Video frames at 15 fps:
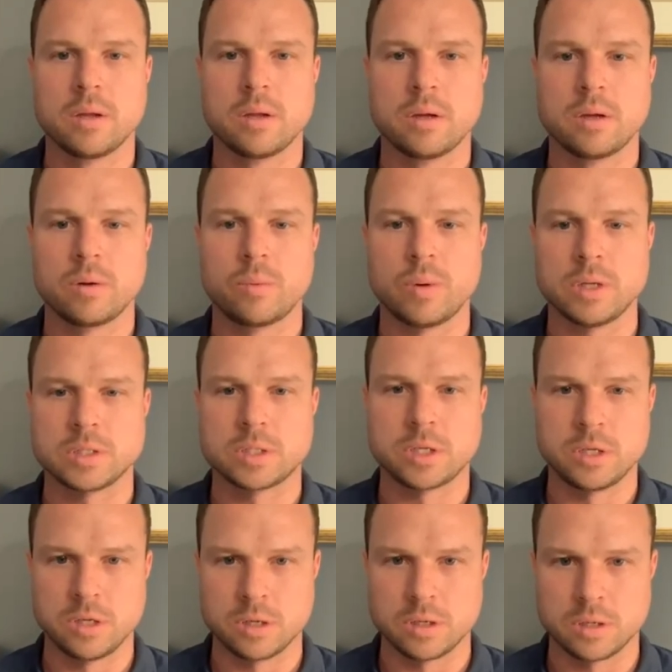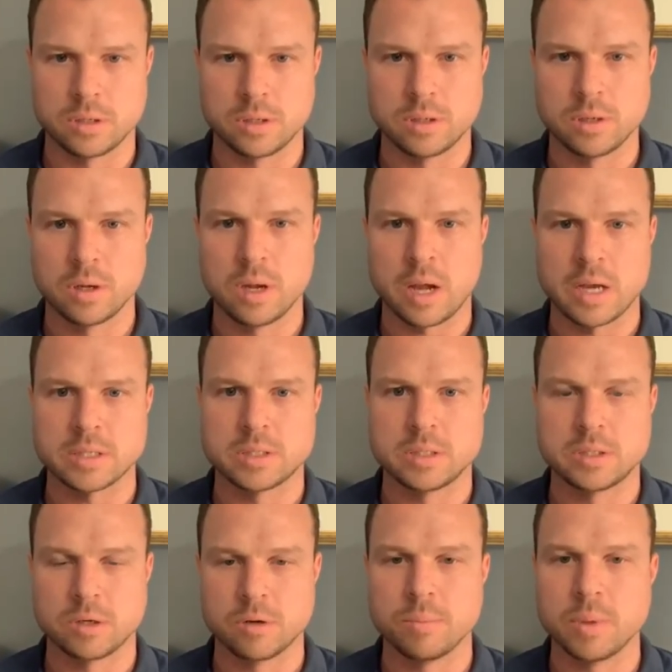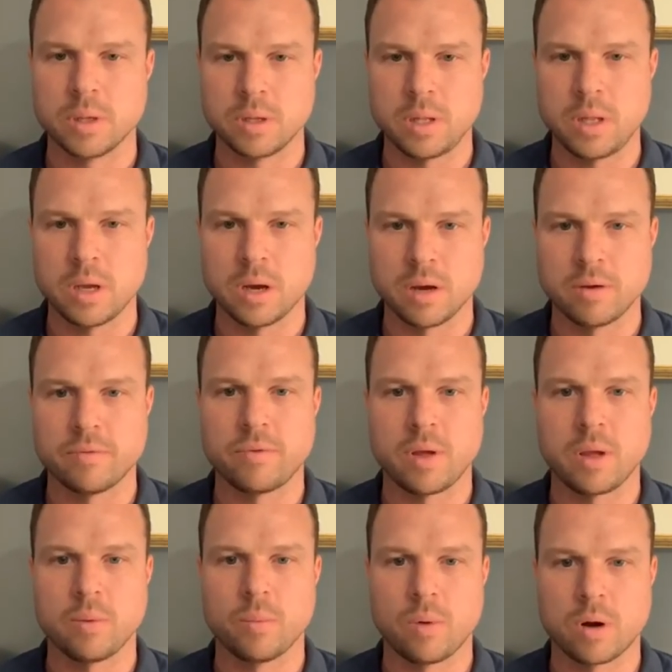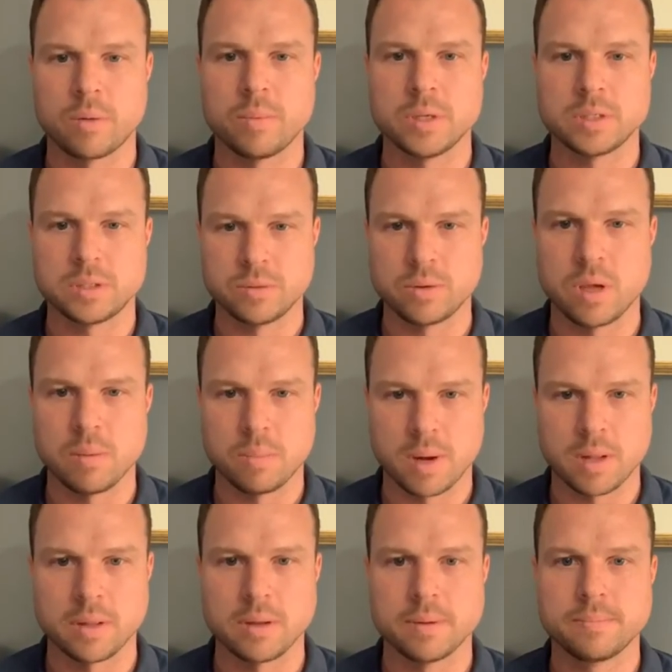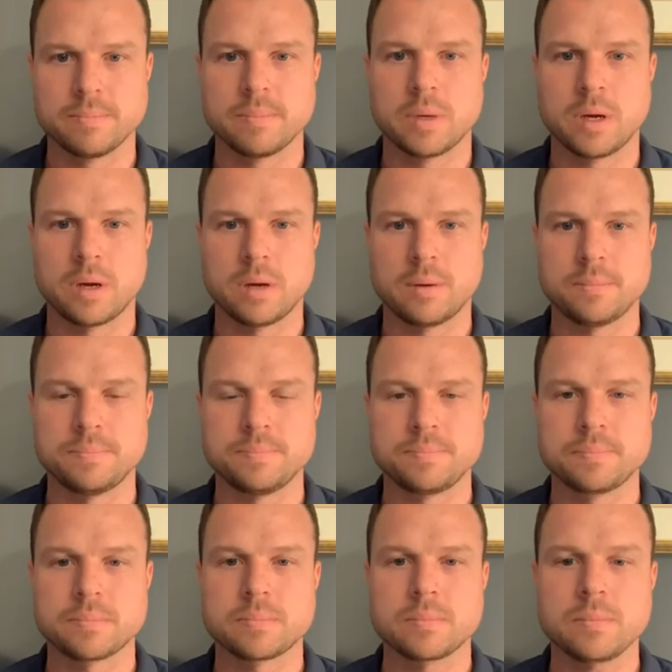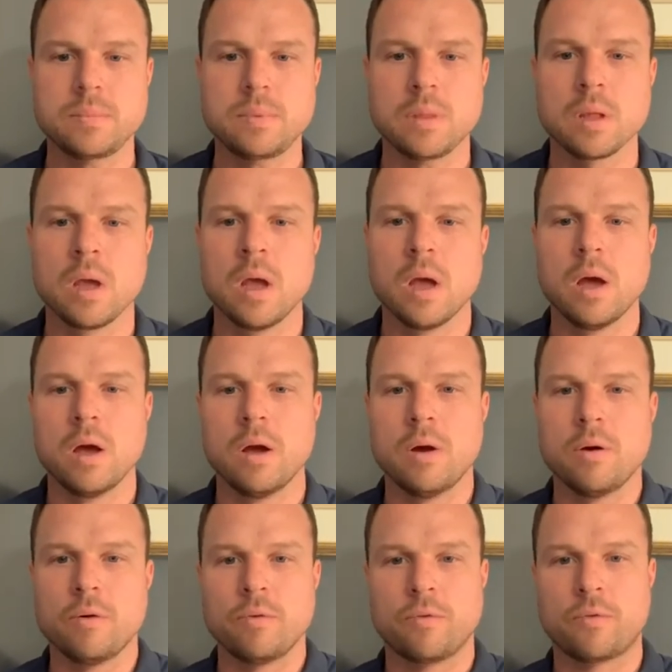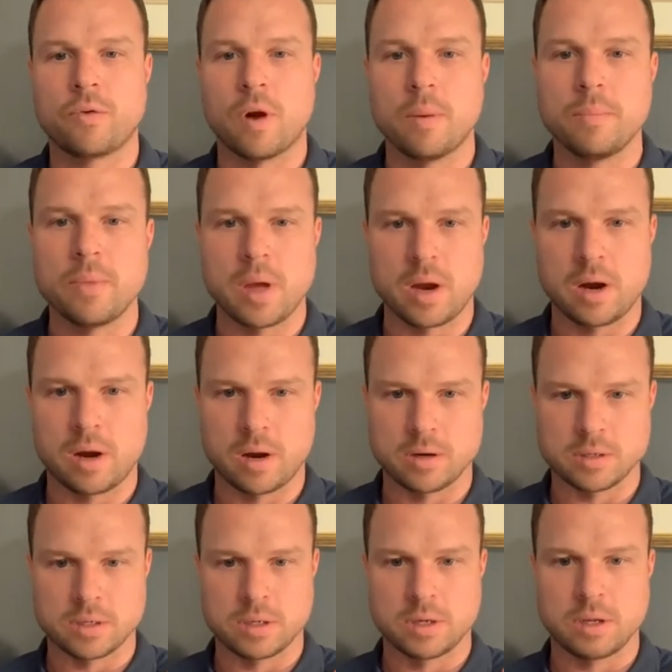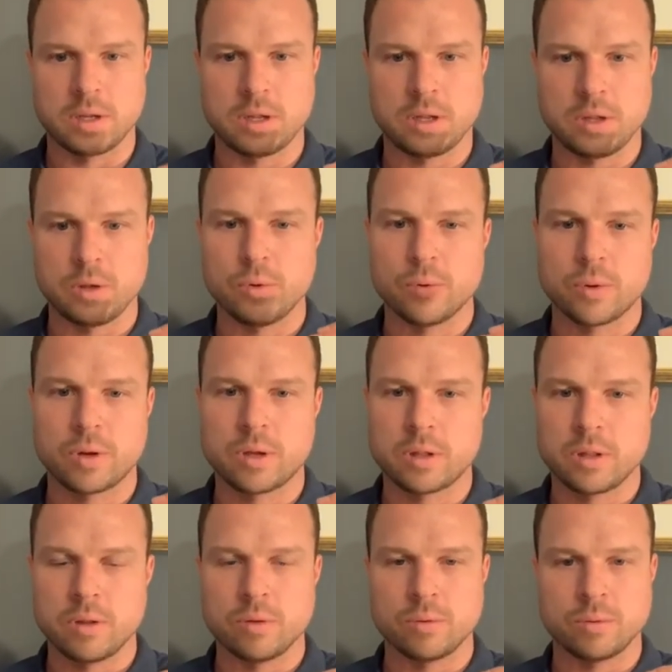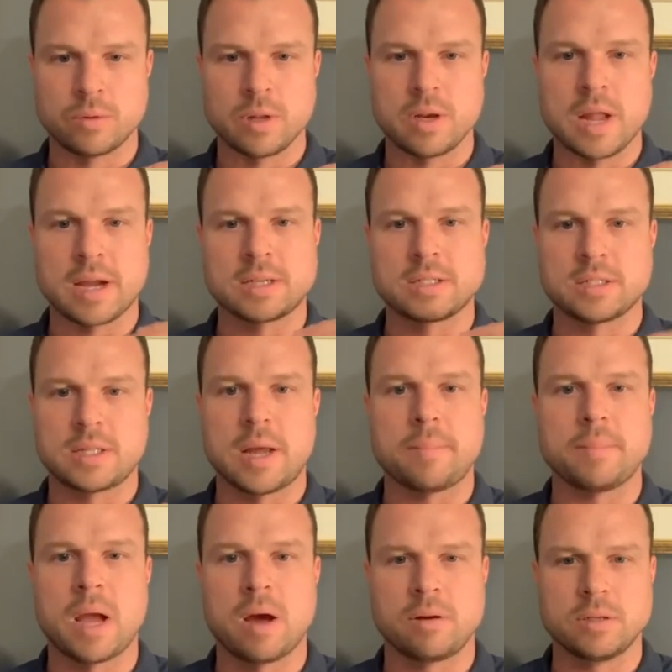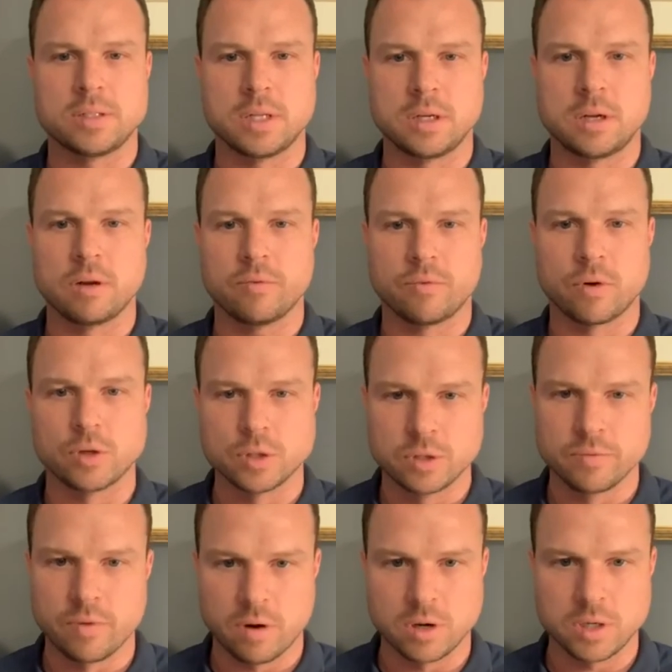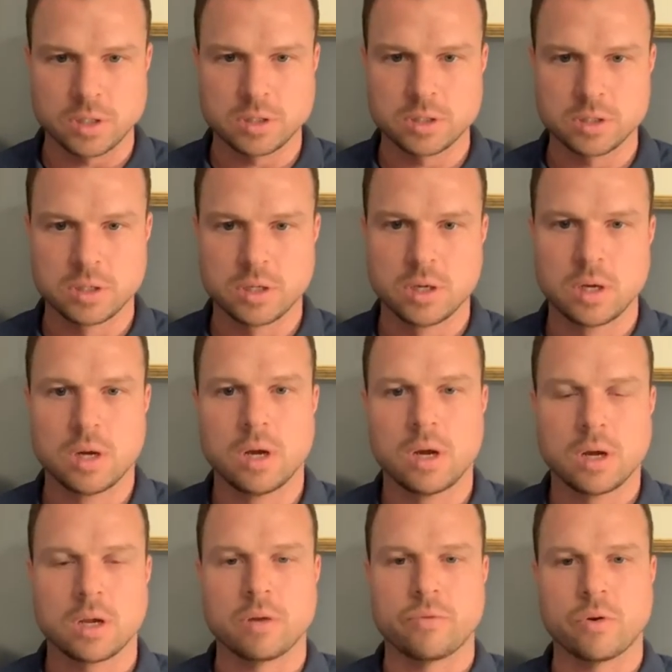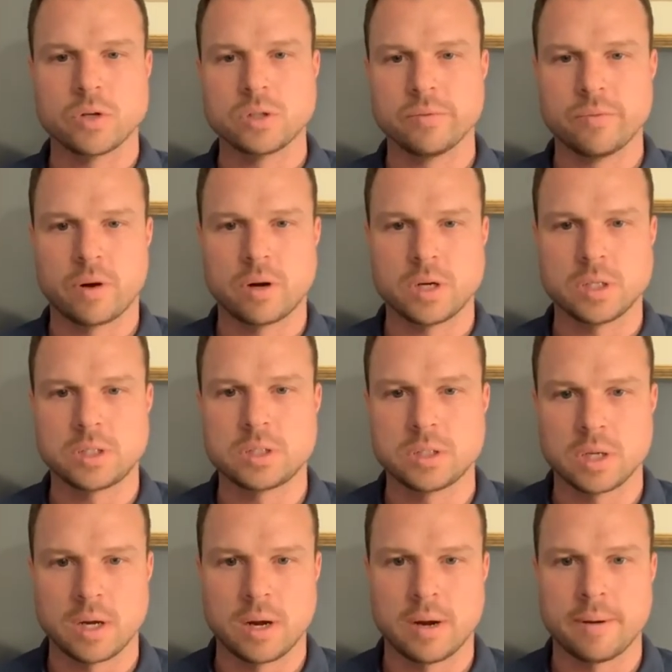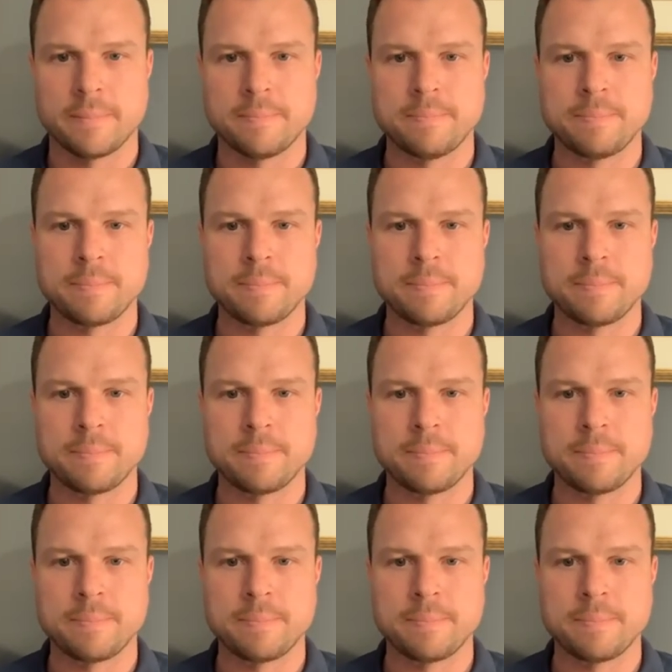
when it's cured, has the durability of a water based 2K poly. Um, from there, you you the next step down is then conversion varnish. Conversion varnish um,